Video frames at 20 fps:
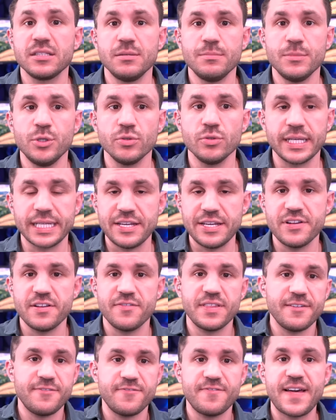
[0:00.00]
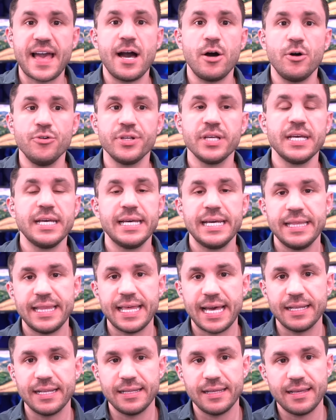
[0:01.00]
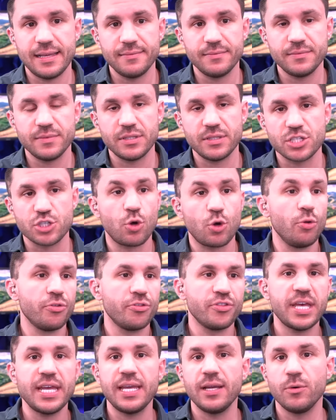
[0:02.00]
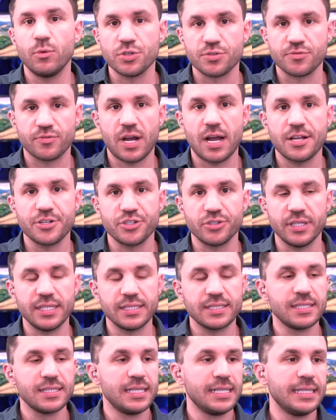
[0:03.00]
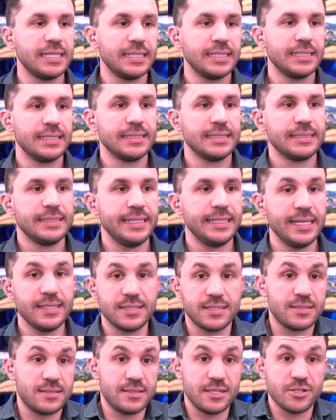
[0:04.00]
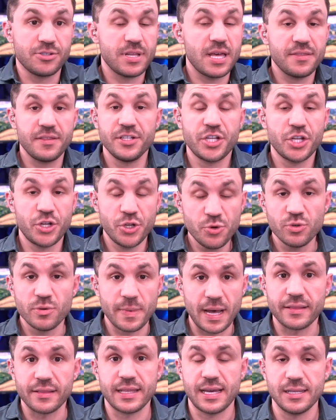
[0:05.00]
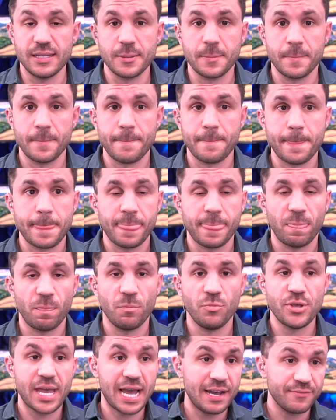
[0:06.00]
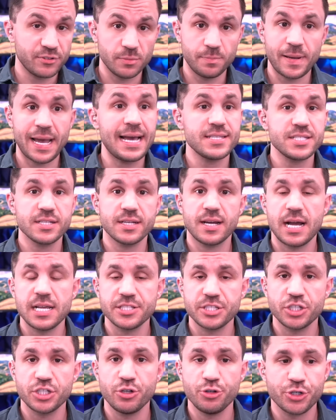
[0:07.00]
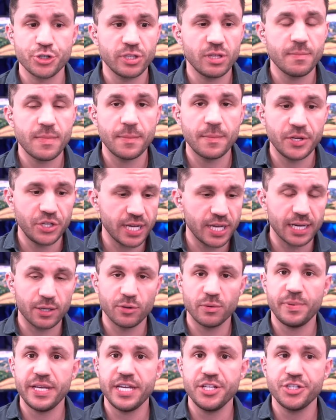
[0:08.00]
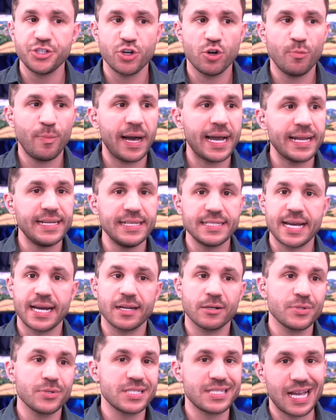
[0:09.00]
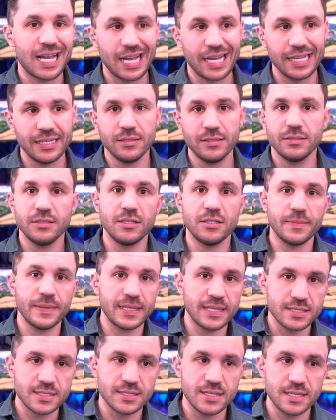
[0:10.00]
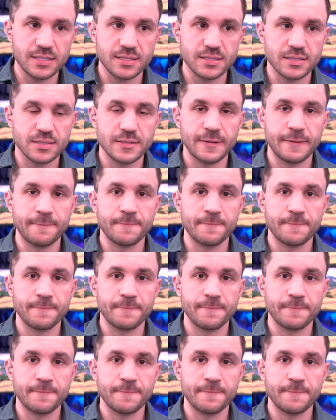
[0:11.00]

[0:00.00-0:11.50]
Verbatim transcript: moot. Like even if they found that this whole thing was fraudulent, it's there's nothing to do about that. You have to pass a constitutional amendment. You got to impeach Joe Biden. He's got to resign. You know, I mean, it's it's